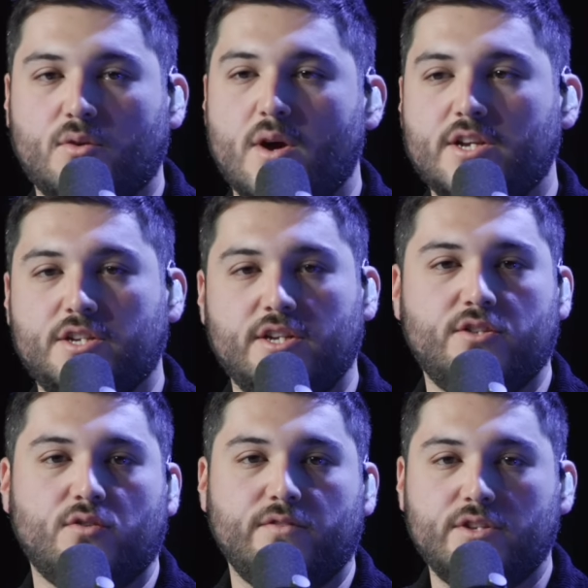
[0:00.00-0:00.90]

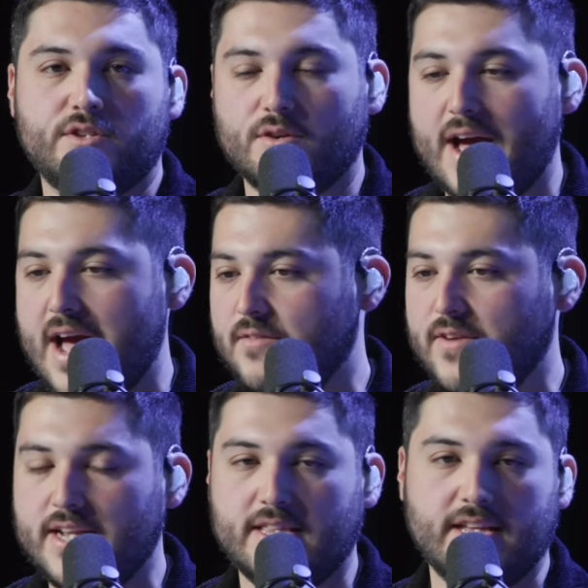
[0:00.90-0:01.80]
questions or if you still have
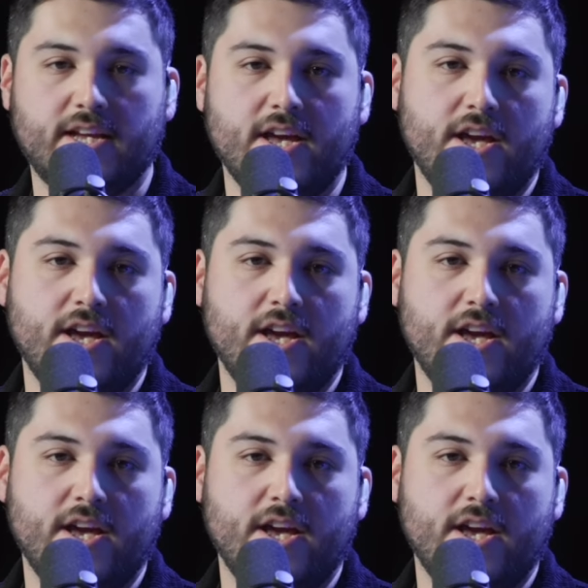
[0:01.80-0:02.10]
anything